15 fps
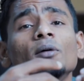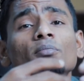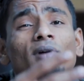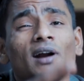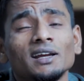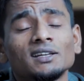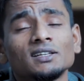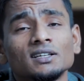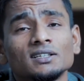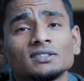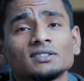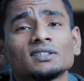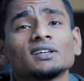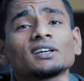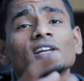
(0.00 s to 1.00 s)

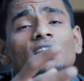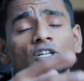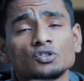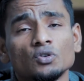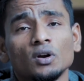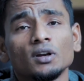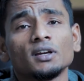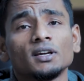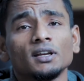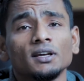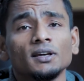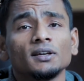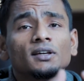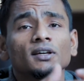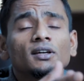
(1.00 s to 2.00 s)
brightness electronically.
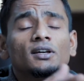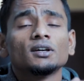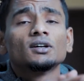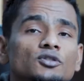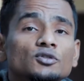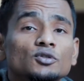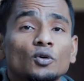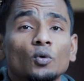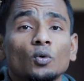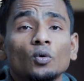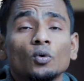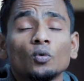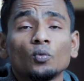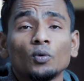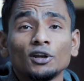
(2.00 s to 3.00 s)
So
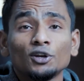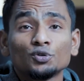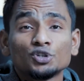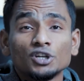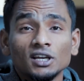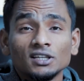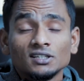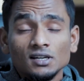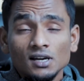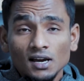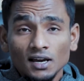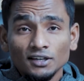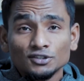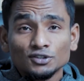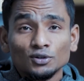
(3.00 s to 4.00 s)
when you change
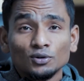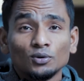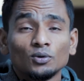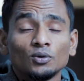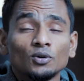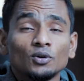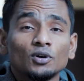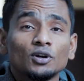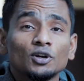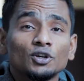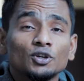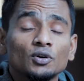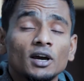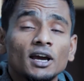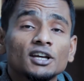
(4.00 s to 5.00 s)
ISO,
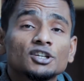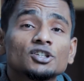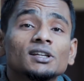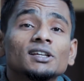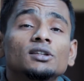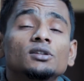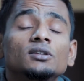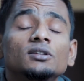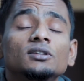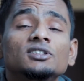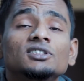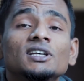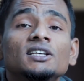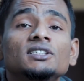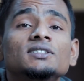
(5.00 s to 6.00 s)
you're actually
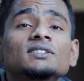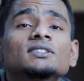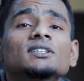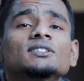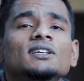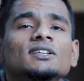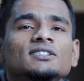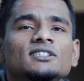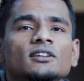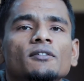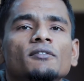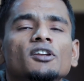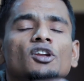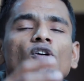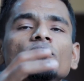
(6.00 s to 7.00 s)
changing the
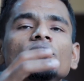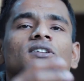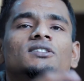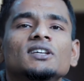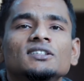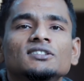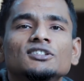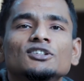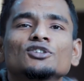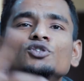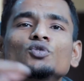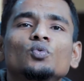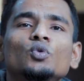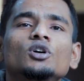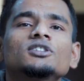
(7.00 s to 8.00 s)
sensitivity of the sensor
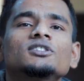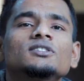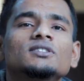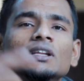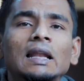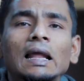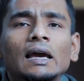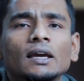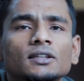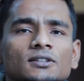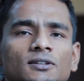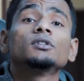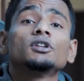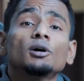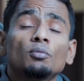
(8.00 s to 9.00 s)
towards the light.
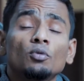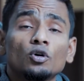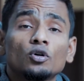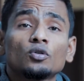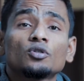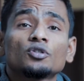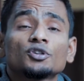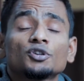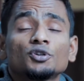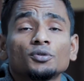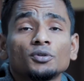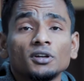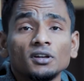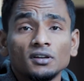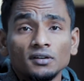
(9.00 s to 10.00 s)
The more you
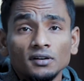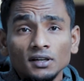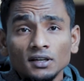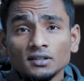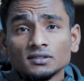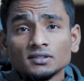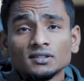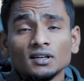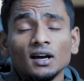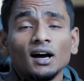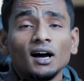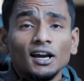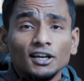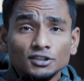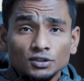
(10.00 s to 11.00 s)
increase
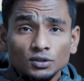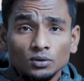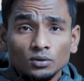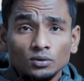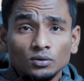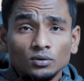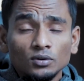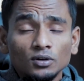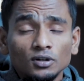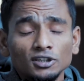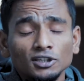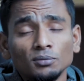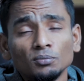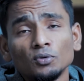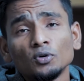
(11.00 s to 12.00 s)
ISO,
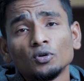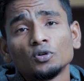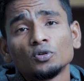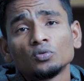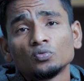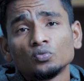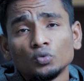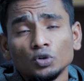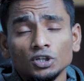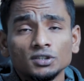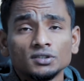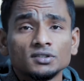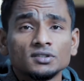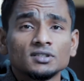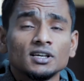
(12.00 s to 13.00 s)
the more
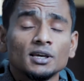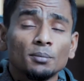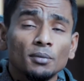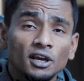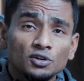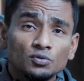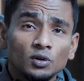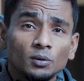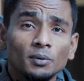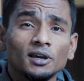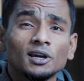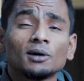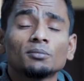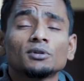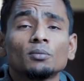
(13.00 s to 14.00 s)
worse the image will
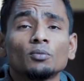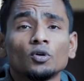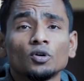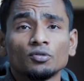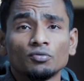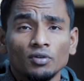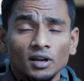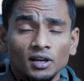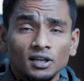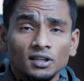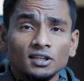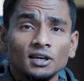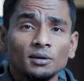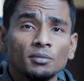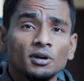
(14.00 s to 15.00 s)
become, the more grainy
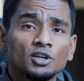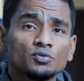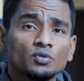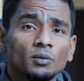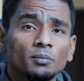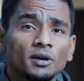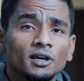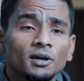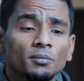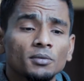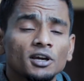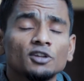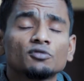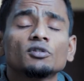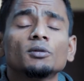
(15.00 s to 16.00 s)
the image will become.
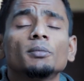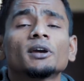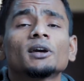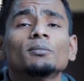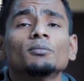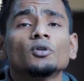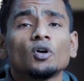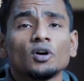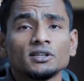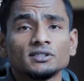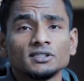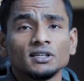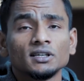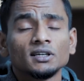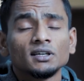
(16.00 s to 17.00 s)
It will become
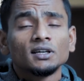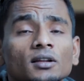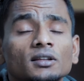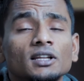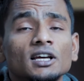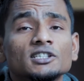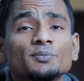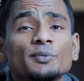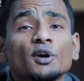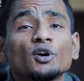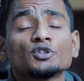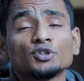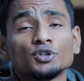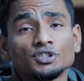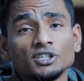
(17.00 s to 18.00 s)
noisy. That's
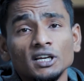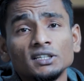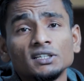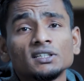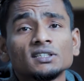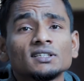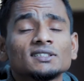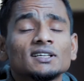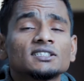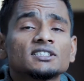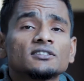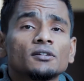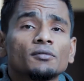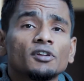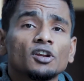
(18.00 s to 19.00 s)
because you're changing the
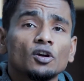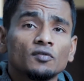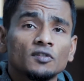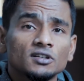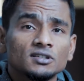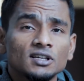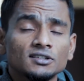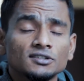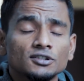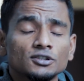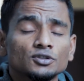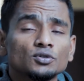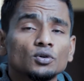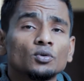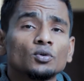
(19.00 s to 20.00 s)
sensitivity of the sensor.
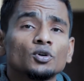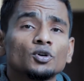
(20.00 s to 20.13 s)
So